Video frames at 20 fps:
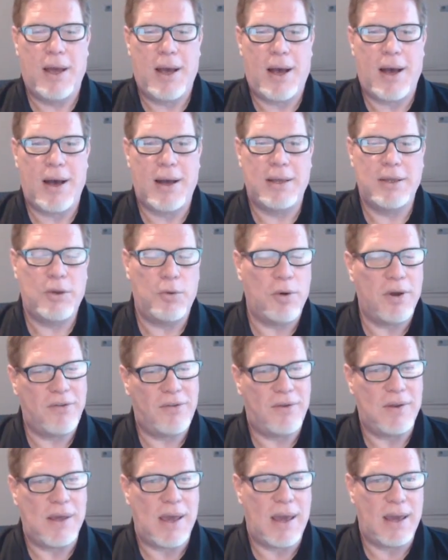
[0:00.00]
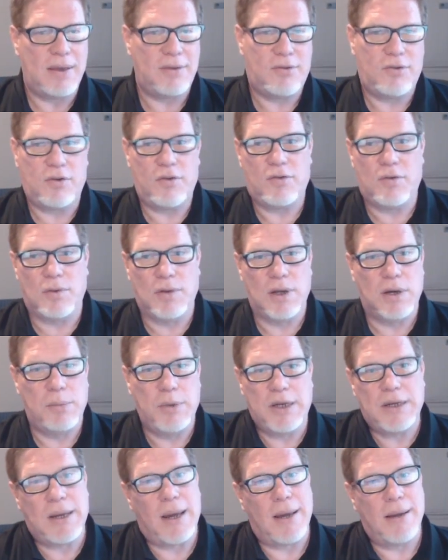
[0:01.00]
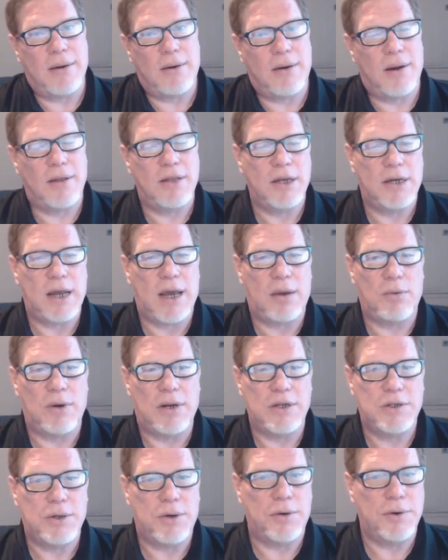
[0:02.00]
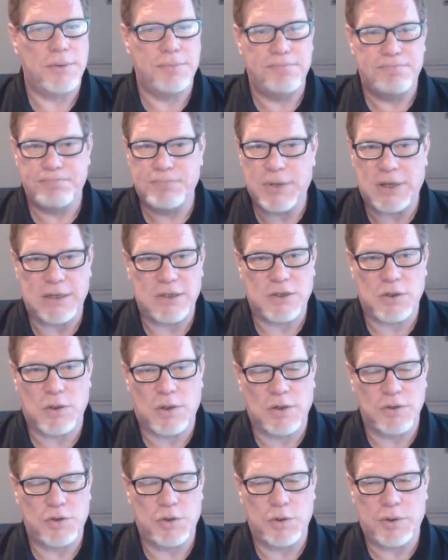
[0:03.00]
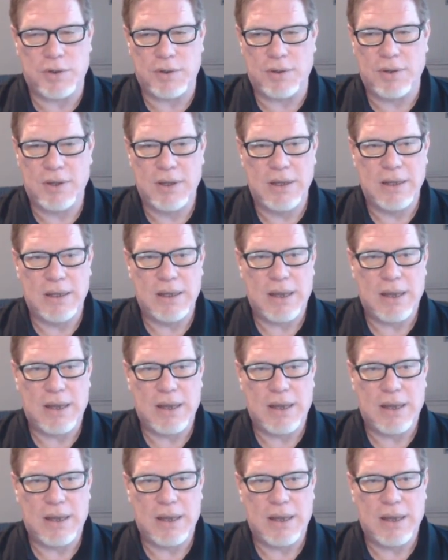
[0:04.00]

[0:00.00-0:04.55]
USDA is just a little bit tighter on the debt ratio, and so long as you can